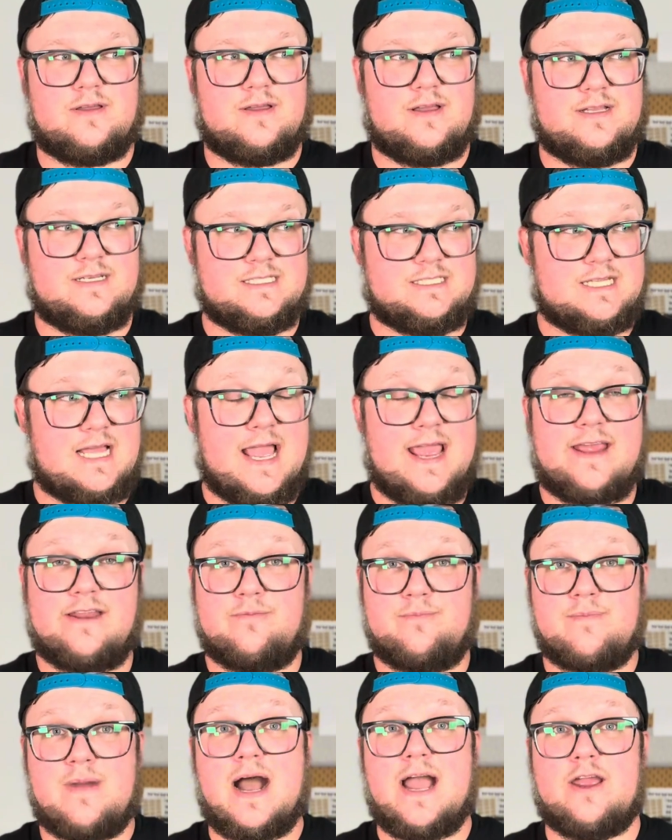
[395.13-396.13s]
I
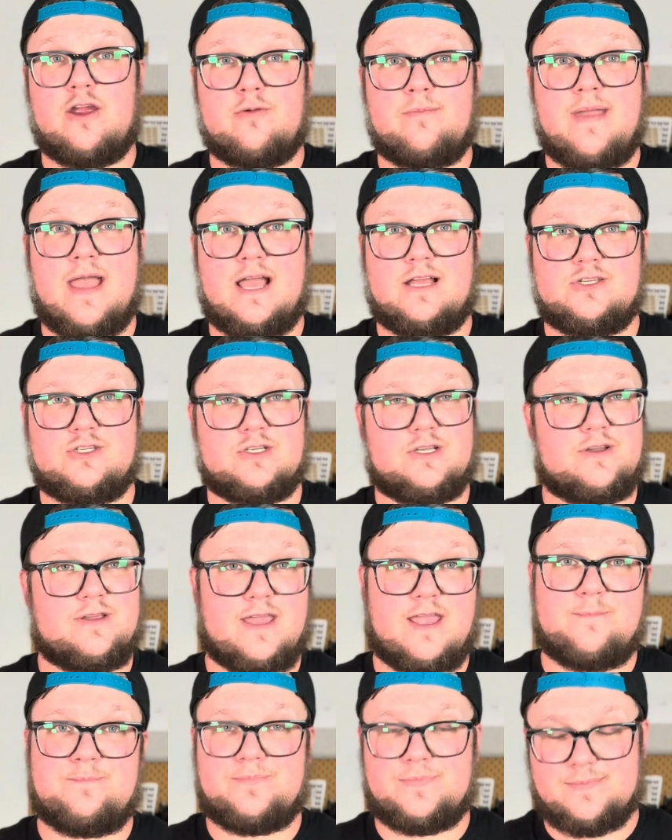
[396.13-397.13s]
admire Magic,
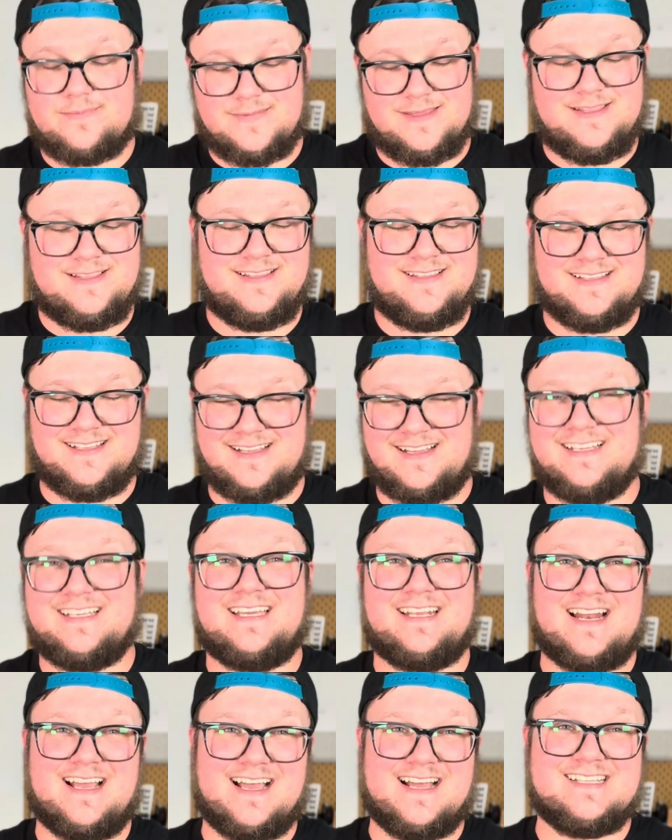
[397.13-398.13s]
okay?
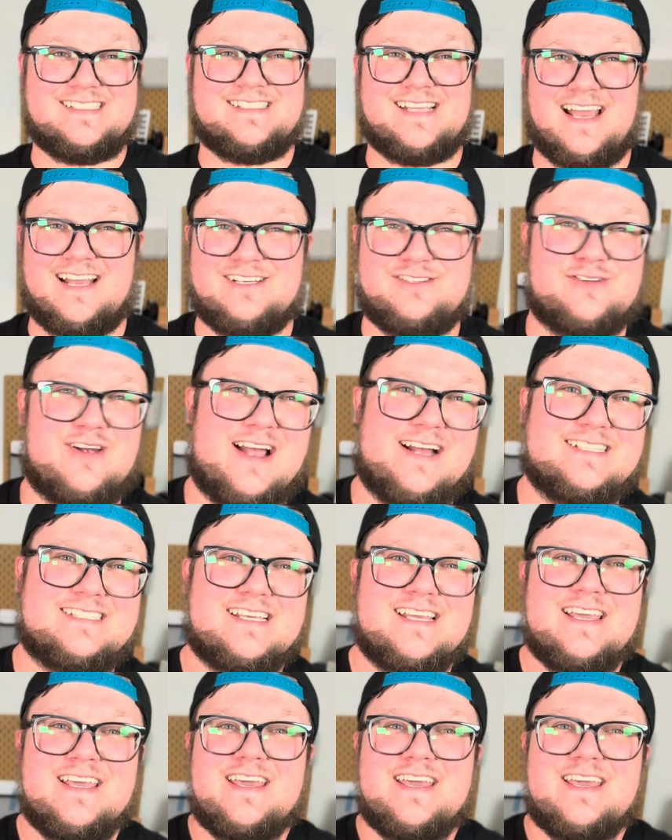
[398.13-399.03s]
Again, I got sidetracked.